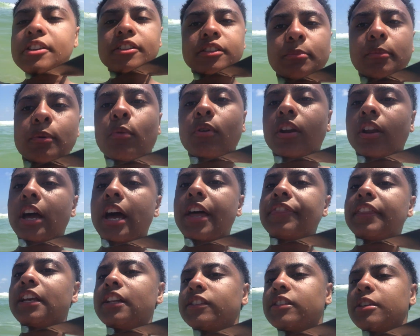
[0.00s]
saw some water. I
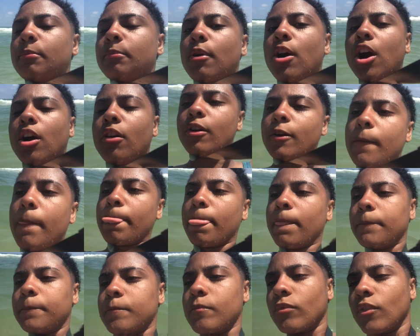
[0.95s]
think tomorrow
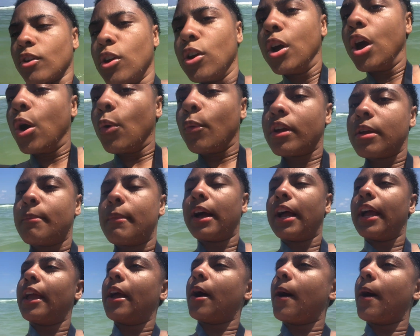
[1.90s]
we might